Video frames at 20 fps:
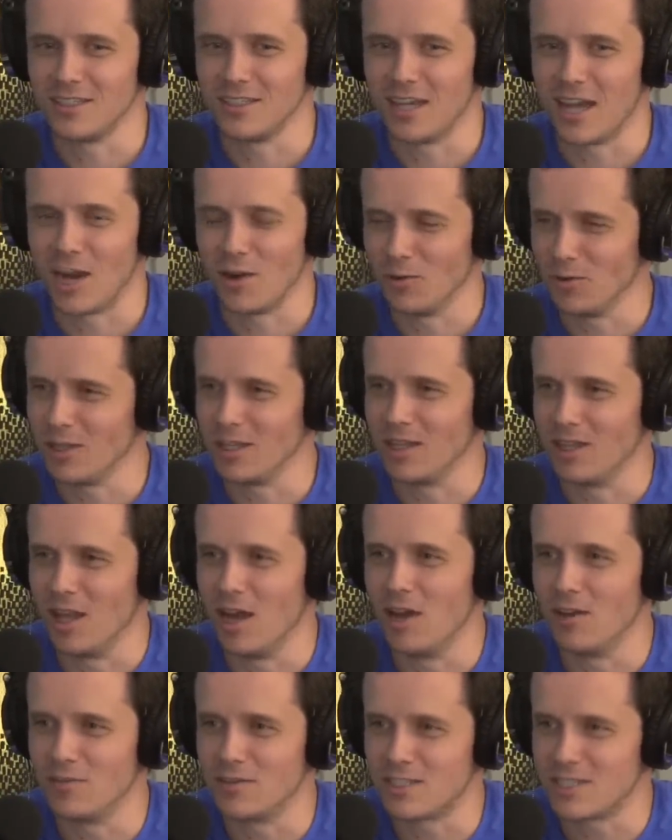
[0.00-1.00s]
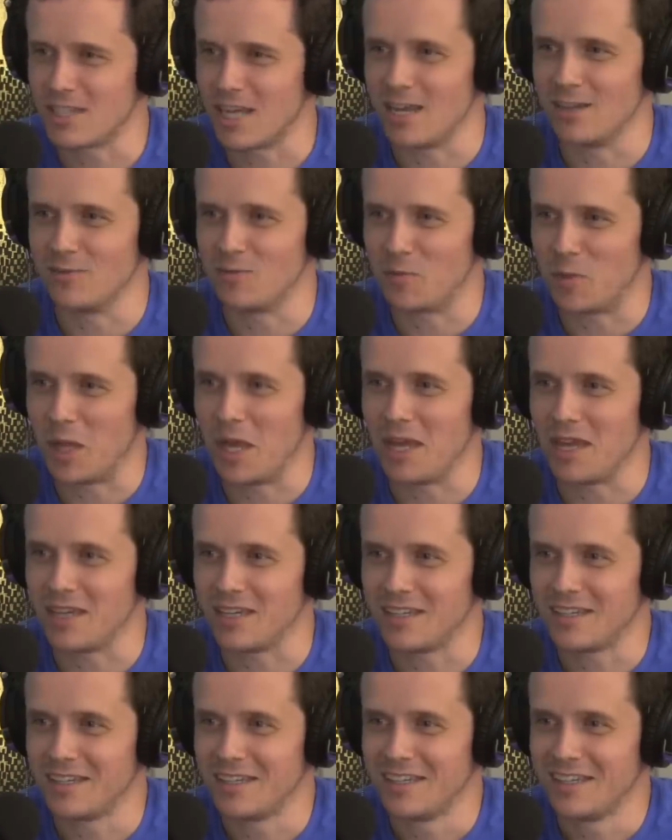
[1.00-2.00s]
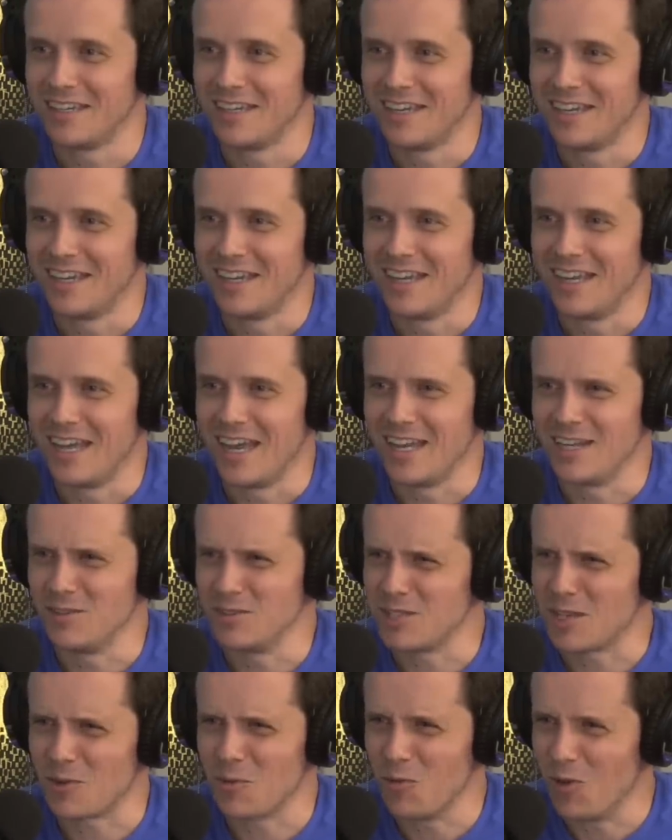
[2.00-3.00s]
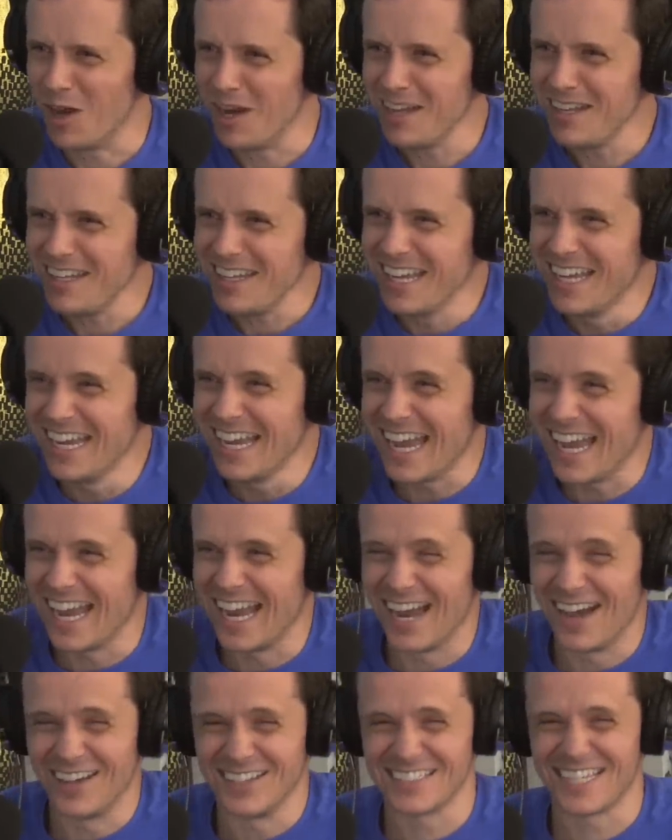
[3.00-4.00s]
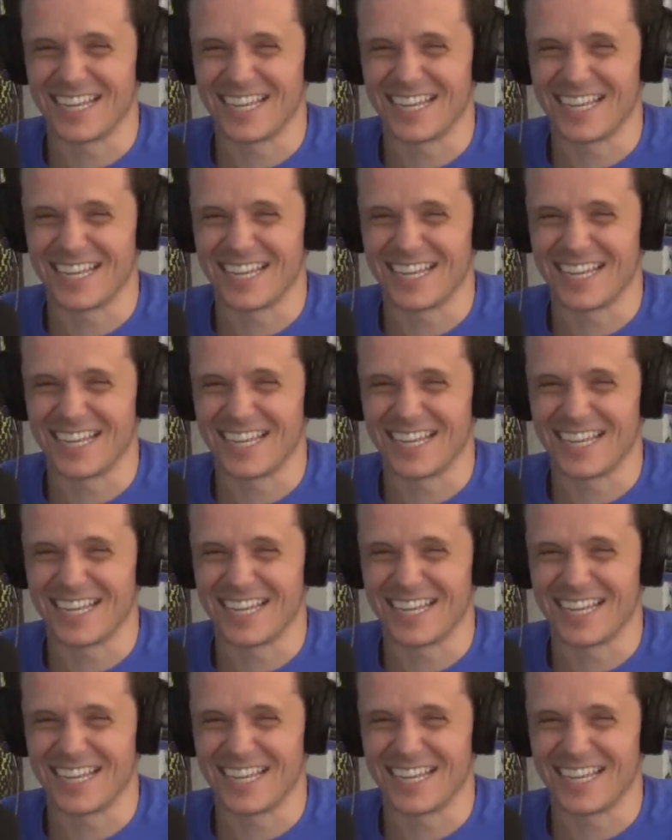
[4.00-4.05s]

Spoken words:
I really loved State of Play, And he was like, what? And I was